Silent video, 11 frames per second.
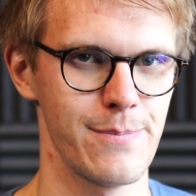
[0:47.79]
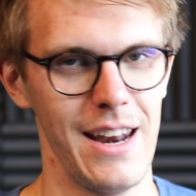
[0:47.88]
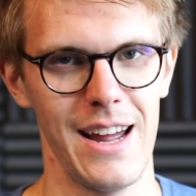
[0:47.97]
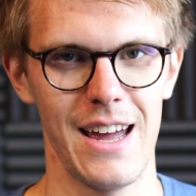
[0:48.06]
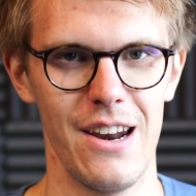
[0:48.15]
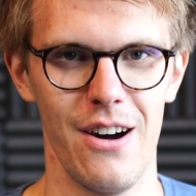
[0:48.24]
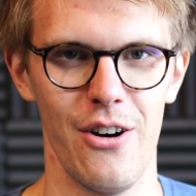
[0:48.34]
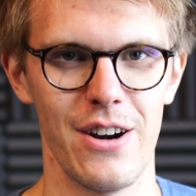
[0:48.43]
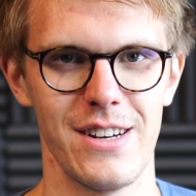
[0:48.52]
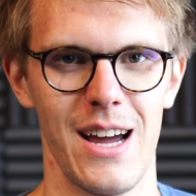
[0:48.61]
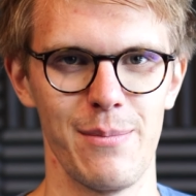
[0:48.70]
And I had a
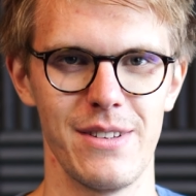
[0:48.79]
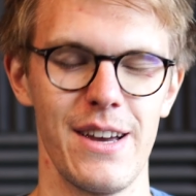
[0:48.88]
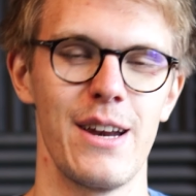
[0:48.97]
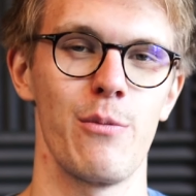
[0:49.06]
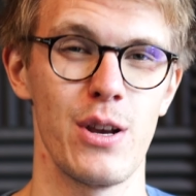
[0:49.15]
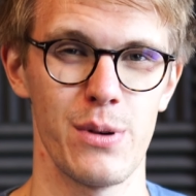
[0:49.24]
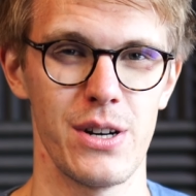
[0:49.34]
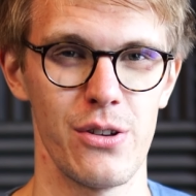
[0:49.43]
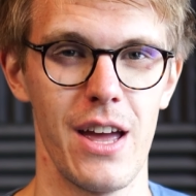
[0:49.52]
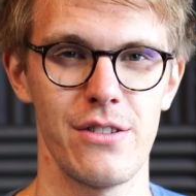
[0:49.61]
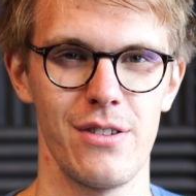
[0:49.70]
hard time deciding which one
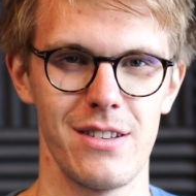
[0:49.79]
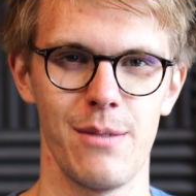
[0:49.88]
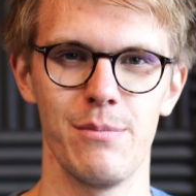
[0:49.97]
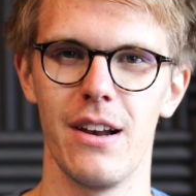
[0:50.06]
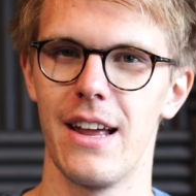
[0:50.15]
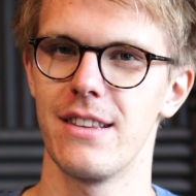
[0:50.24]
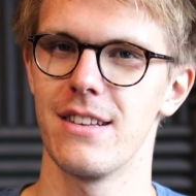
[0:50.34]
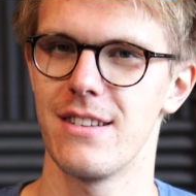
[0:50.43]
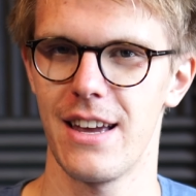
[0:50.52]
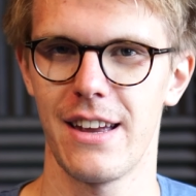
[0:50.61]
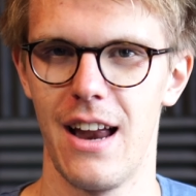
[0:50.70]
to get, so I simply let the
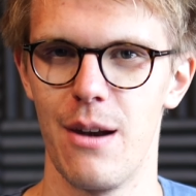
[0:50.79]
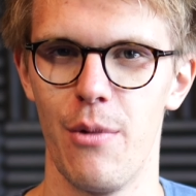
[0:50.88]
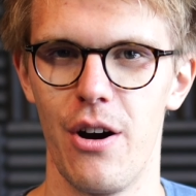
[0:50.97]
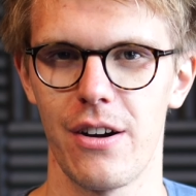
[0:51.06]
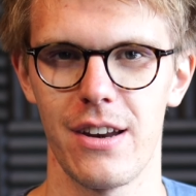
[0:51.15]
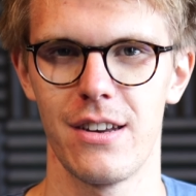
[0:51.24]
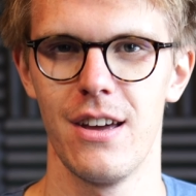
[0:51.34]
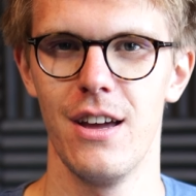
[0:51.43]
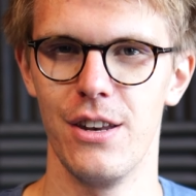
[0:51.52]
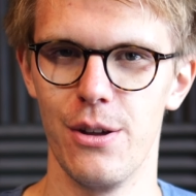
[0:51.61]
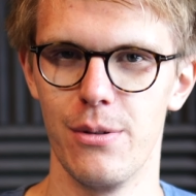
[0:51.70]
secondhand market
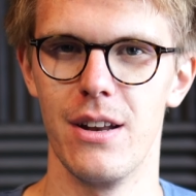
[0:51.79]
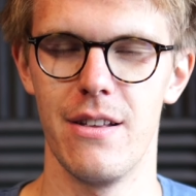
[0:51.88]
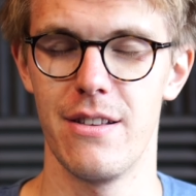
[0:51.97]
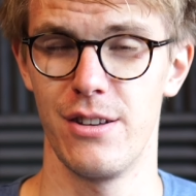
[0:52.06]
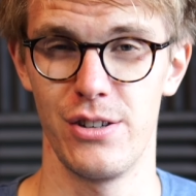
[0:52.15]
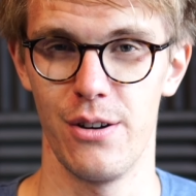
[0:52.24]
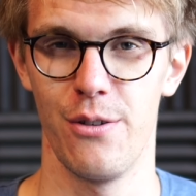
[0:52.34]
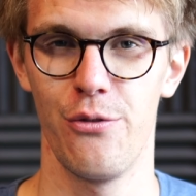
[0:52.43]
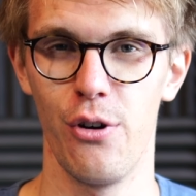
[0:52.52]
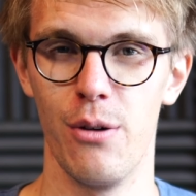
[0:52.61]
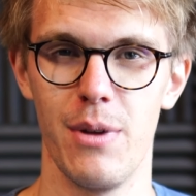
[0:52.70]
do the decision
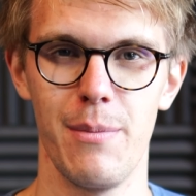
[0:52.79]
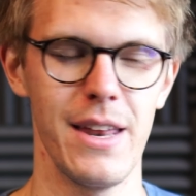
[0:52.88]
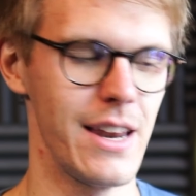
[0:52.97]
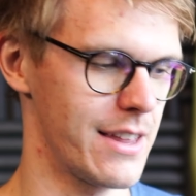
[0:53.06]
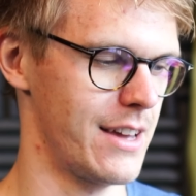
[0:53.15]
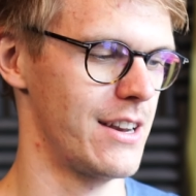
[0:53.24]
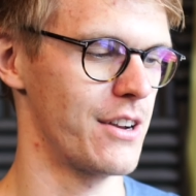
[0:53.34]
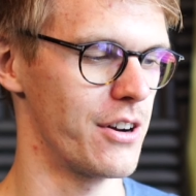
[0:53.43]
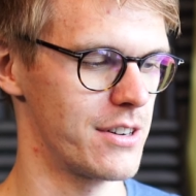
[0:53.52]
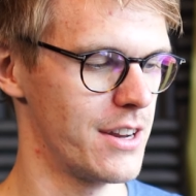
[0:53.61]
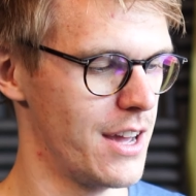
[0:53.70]
for me, meaning that I
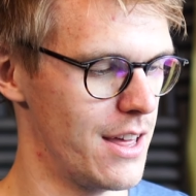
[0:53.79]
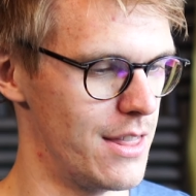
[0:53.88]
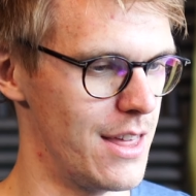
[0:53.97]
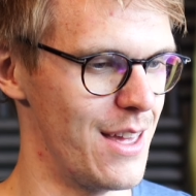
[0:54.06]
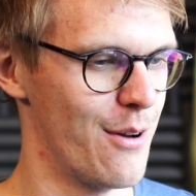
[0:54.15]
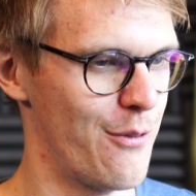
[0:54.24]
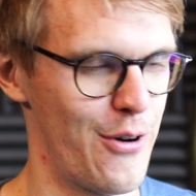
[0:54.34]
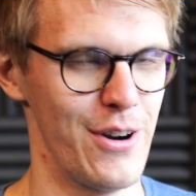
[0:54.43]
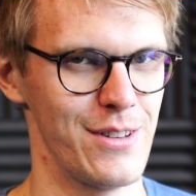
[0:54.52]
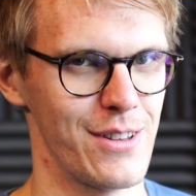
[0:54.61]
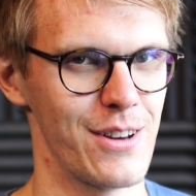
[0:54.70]
got the
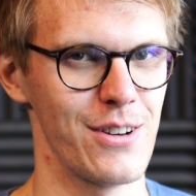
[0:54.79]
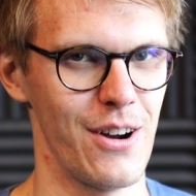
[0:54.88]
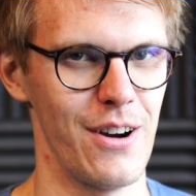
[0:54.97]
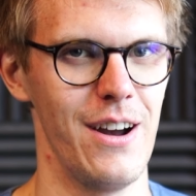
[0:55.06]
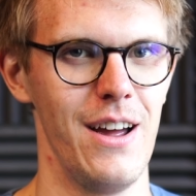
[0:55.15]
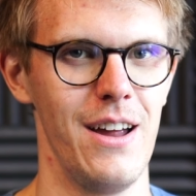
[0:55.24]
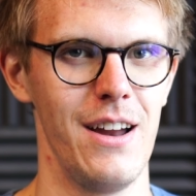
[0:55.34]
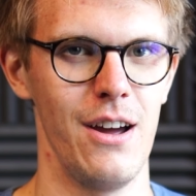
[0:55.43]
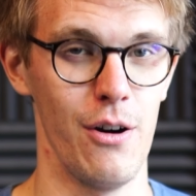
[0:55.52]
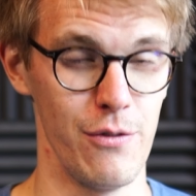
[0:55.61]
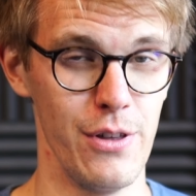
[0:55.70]
first guitar
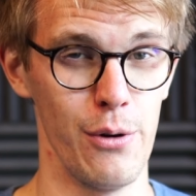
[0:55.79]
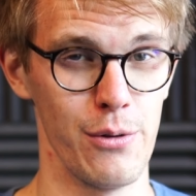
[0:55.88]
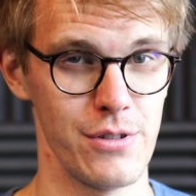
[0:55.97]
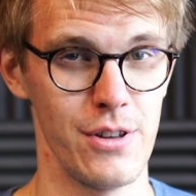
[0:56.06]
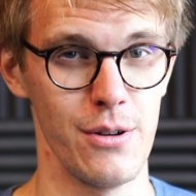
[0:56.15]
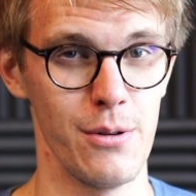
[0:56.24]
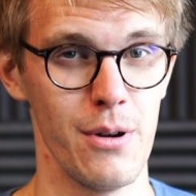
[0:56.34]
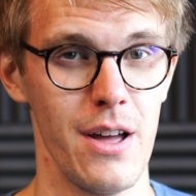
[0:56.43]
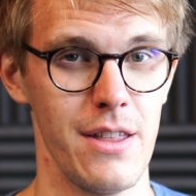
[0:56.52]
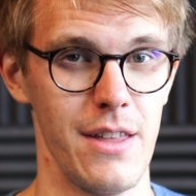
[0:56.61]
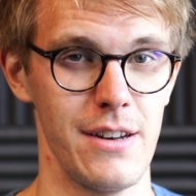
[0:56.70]
of those two
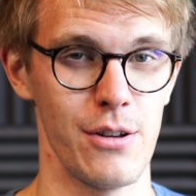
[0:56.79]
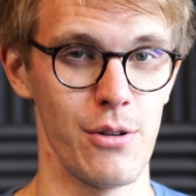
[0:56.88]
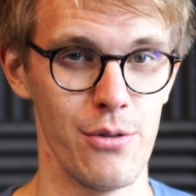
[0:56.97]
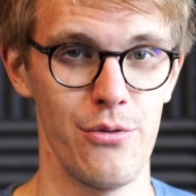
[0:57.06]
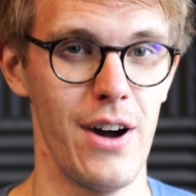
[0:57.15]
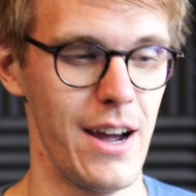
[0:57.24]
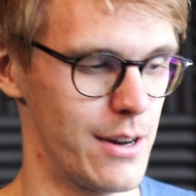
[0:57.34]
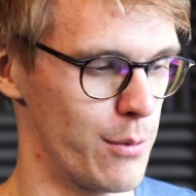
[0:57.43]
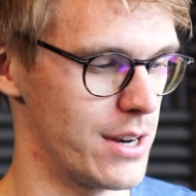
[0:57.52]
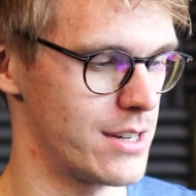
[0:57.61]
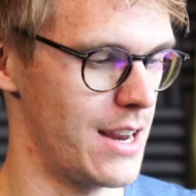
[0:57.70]
that I could find,
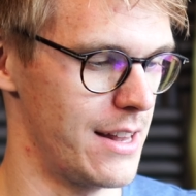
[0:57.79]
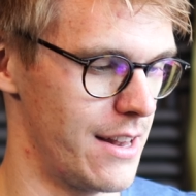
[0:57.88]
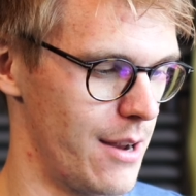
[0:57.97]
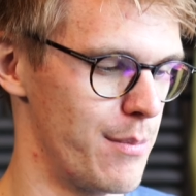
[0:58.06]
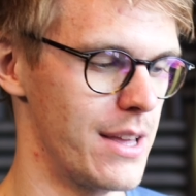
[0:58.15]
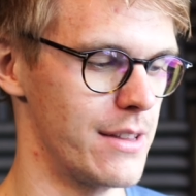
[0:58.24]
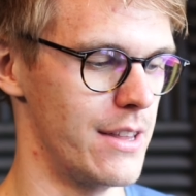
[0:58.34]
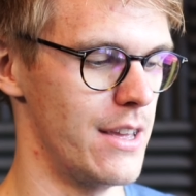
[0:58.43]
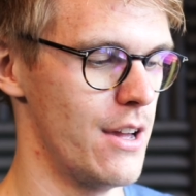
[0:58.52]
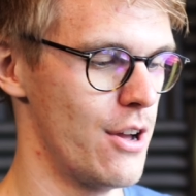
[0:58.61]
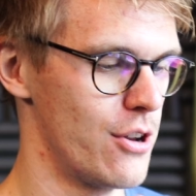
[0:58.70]
which ended up being
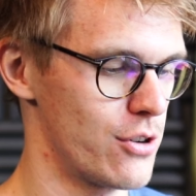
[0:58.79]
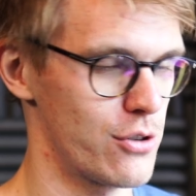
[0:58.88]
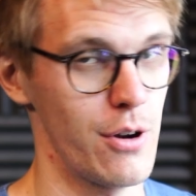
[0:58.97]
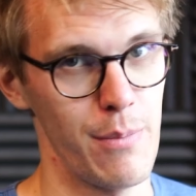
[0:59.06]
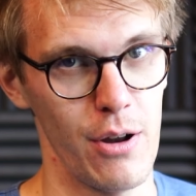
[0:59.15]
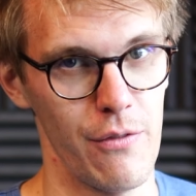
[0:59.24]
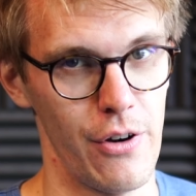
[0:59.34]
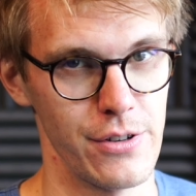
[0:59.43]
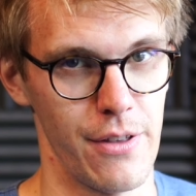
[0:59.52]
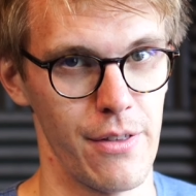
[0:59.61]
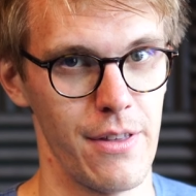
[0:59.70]
the triple O
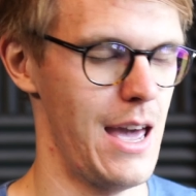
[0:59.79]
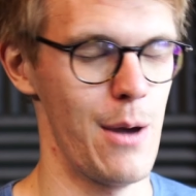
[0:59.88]
version.